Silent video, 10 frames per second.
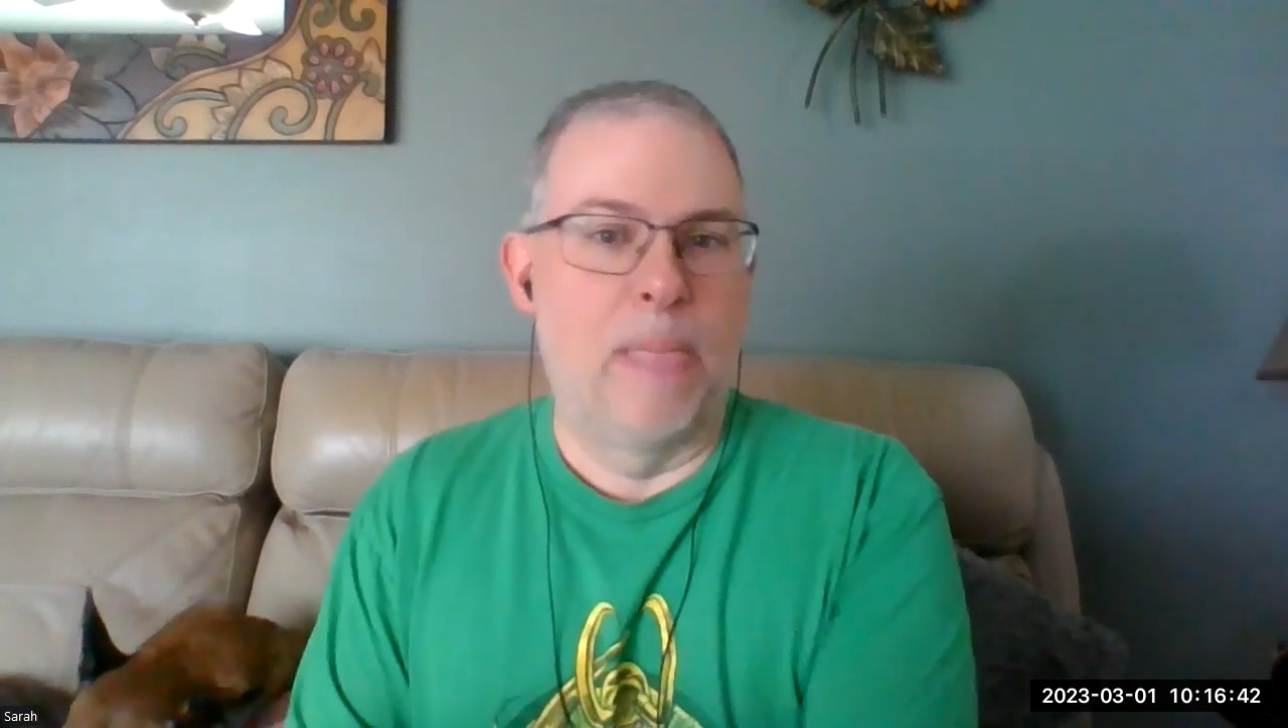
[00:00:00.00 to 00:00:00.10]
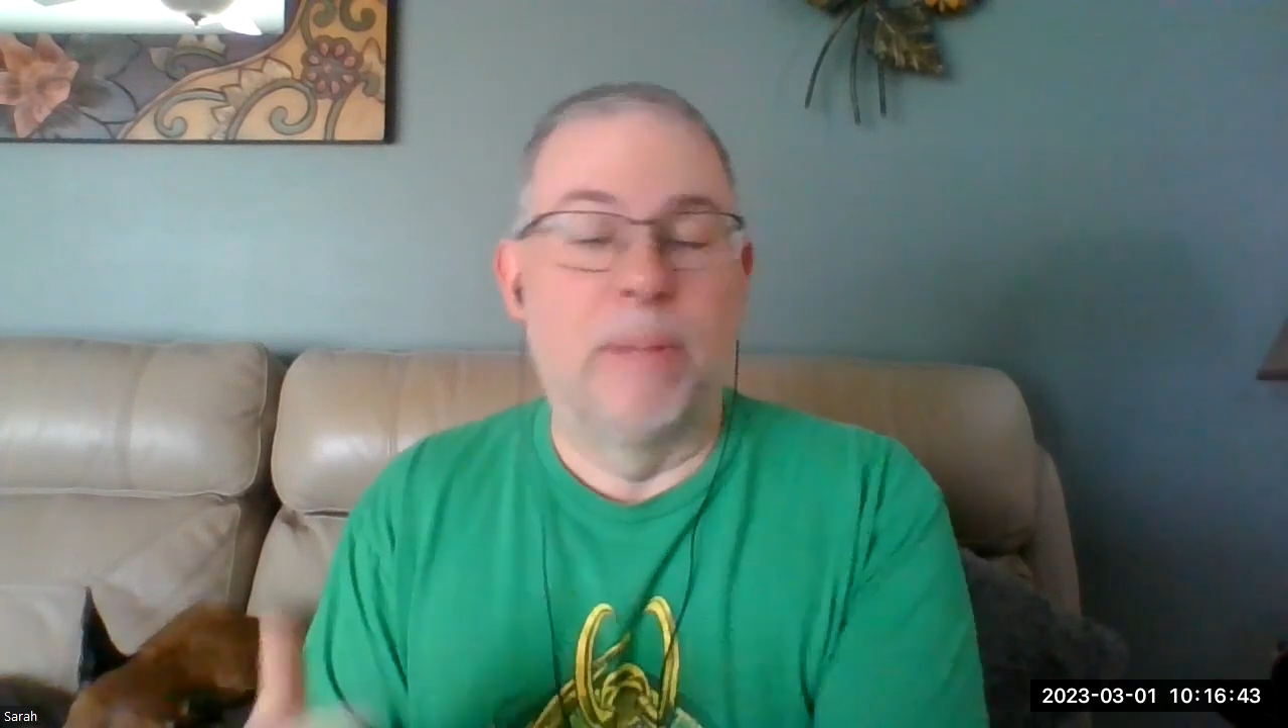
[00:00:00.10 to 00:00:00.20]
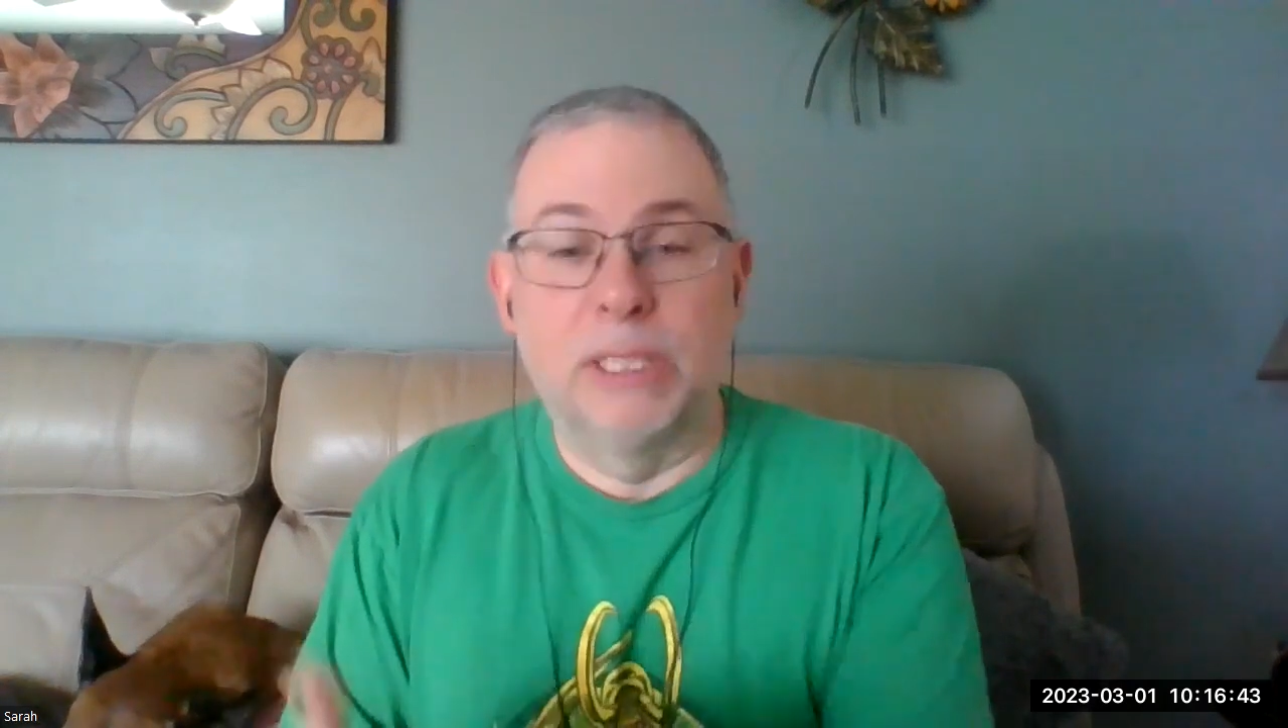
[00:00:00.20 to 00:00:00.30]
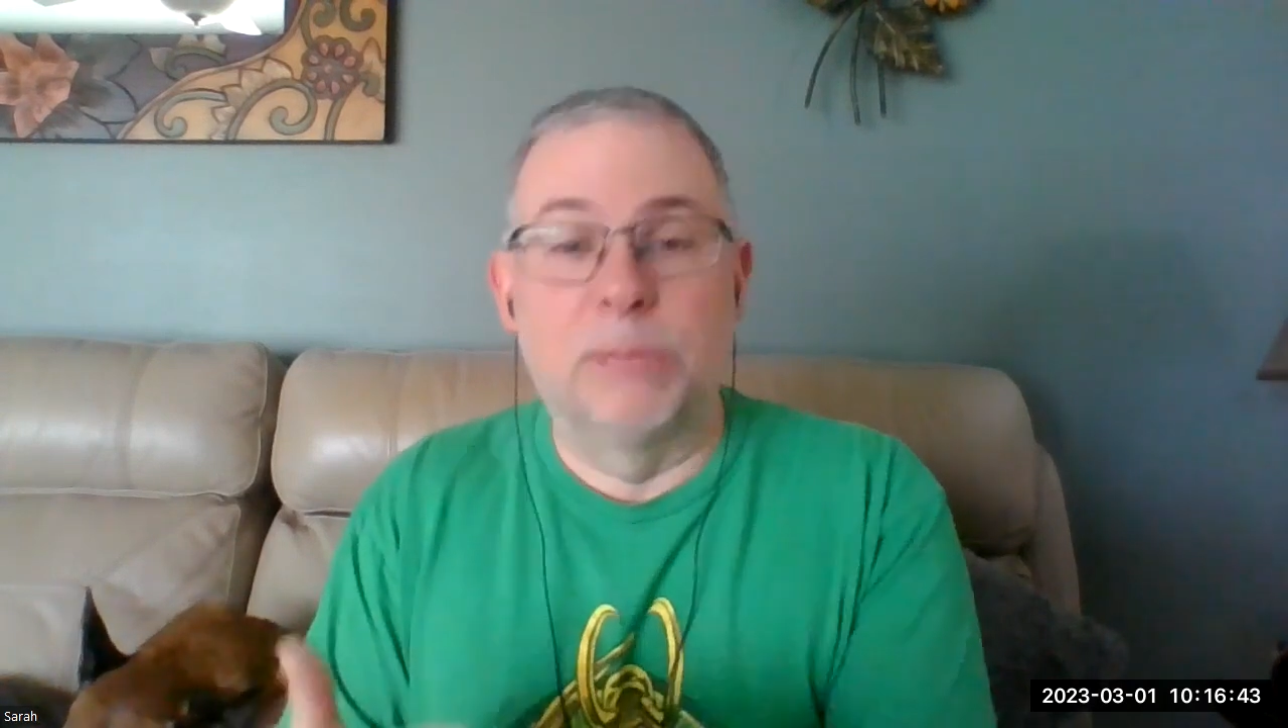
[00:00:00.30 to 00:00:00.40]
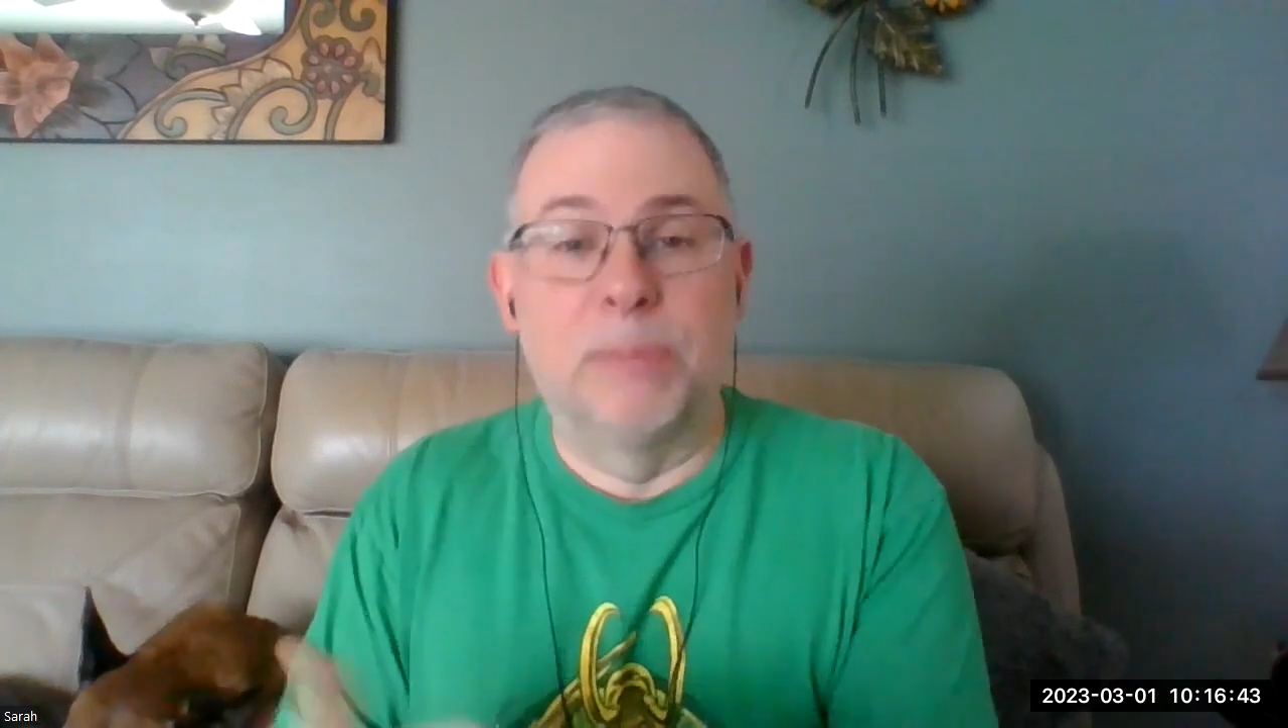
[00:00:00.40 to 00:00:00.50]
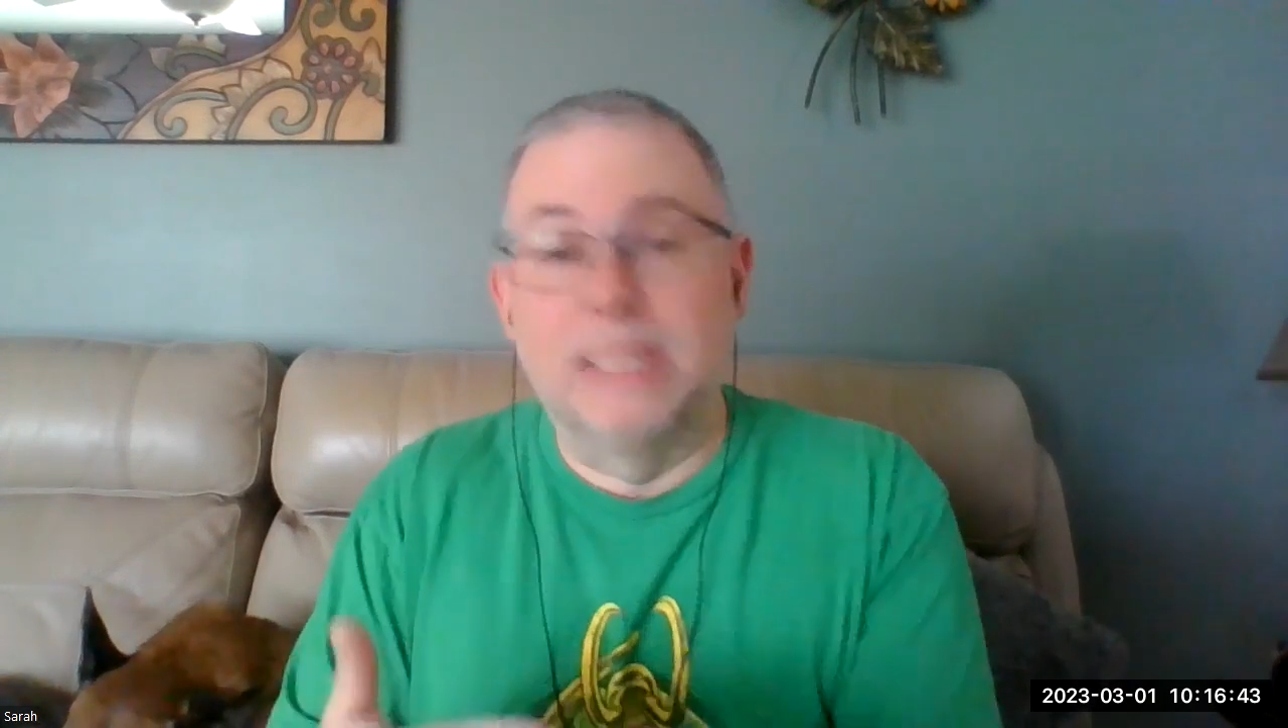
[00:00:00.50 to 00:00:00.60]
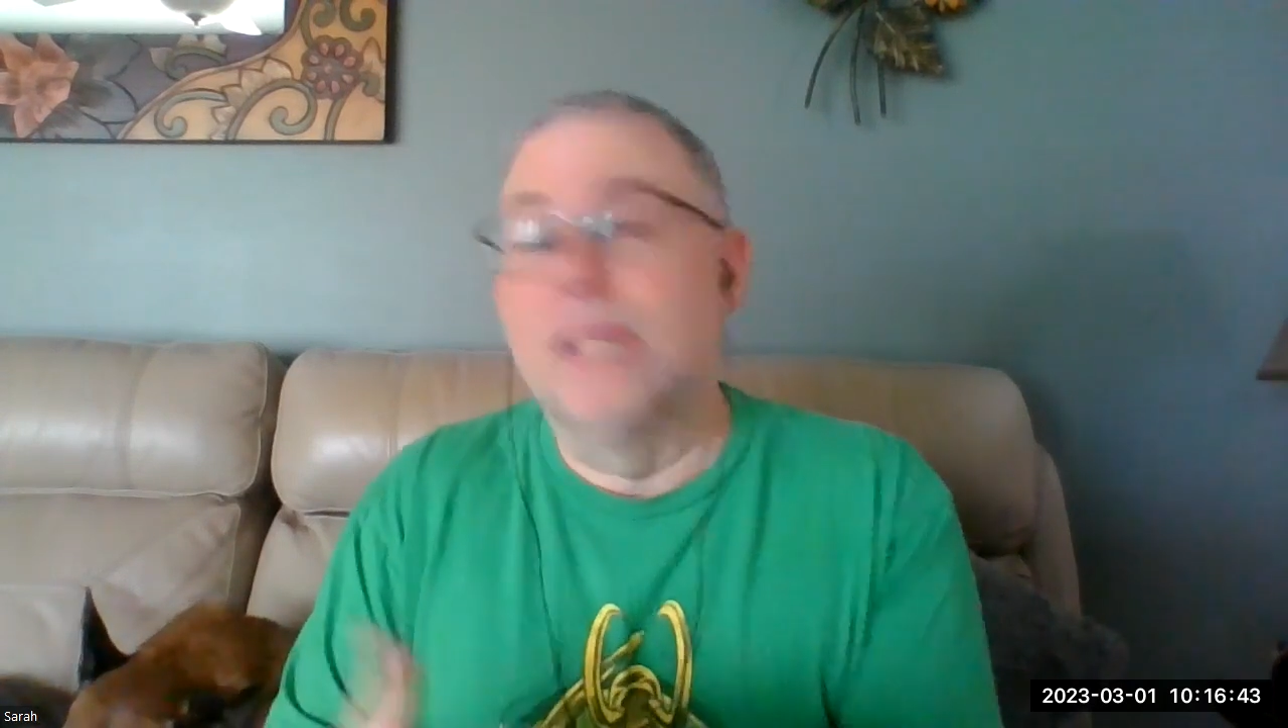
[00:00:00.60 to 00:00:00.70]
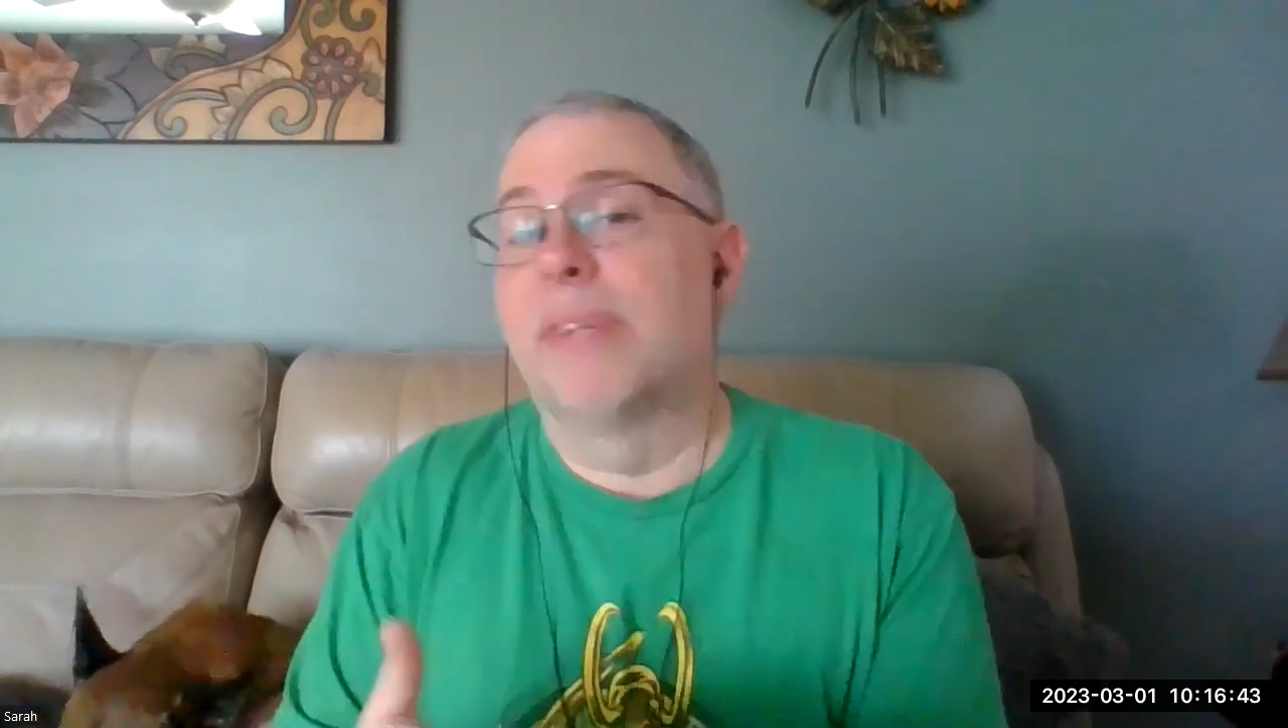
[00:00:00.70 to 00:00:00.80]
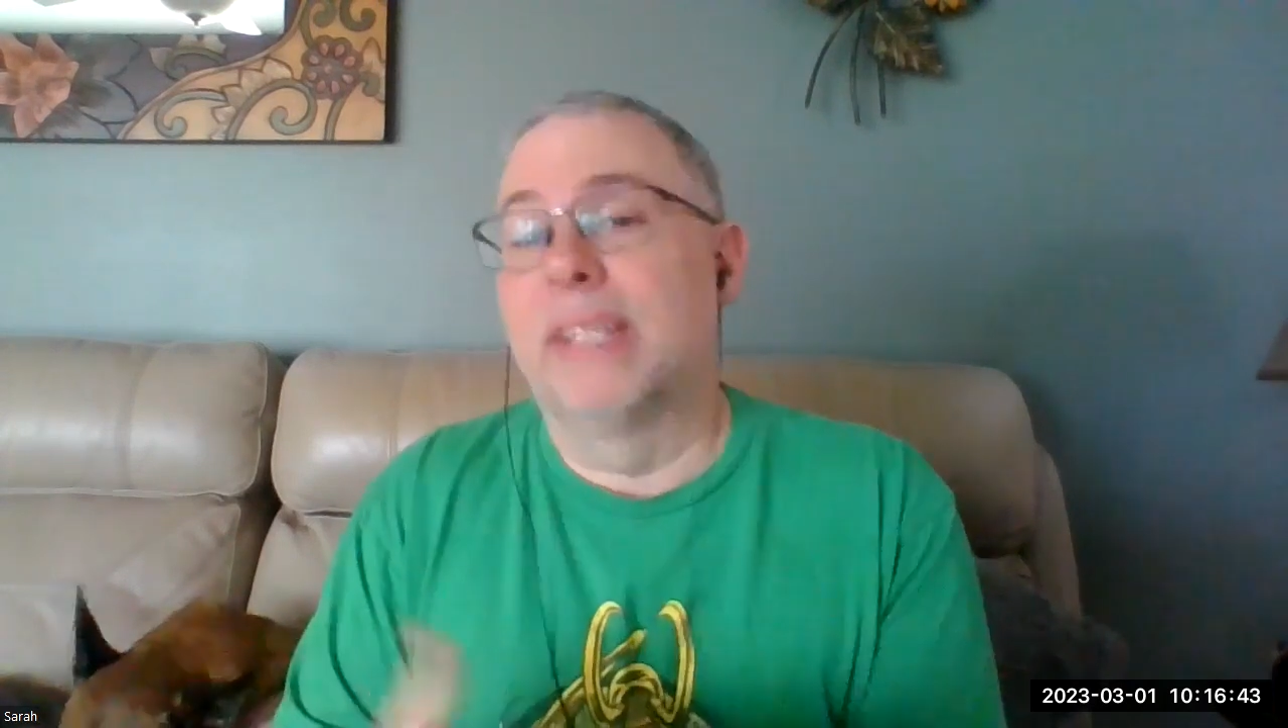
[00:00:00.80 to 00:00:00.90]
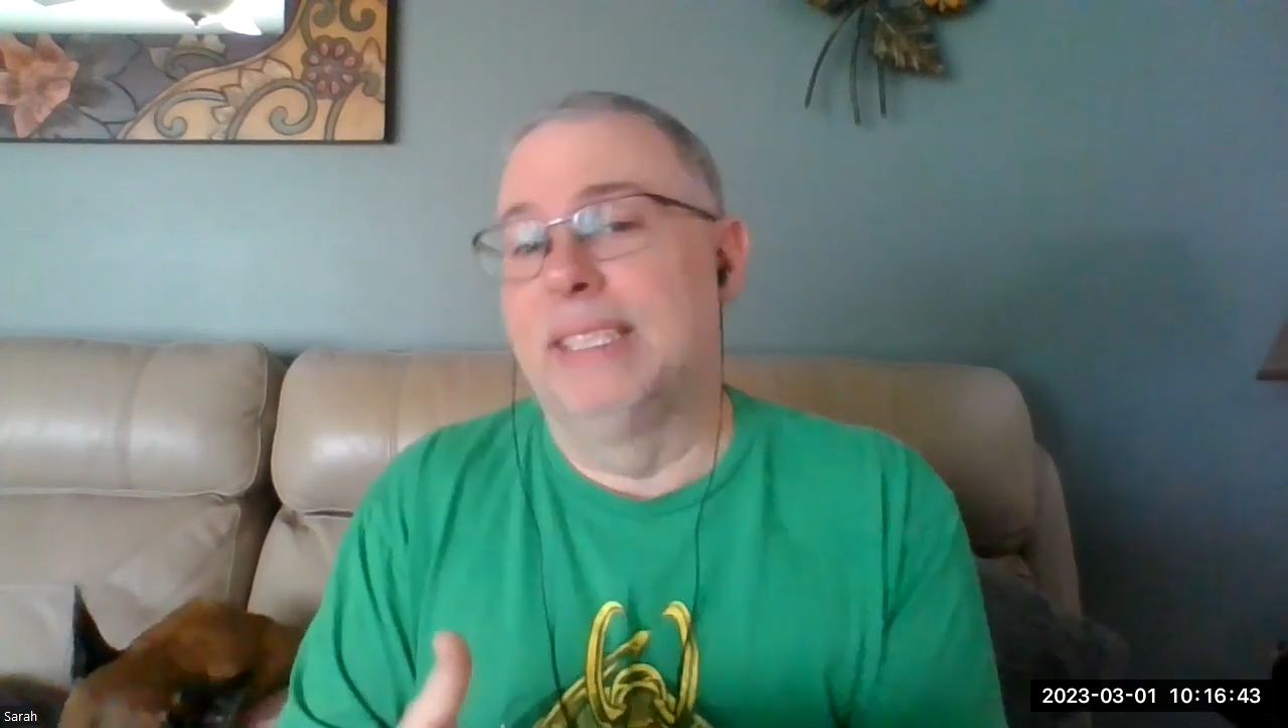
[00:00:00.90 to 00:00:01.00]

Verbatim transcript: But it specifically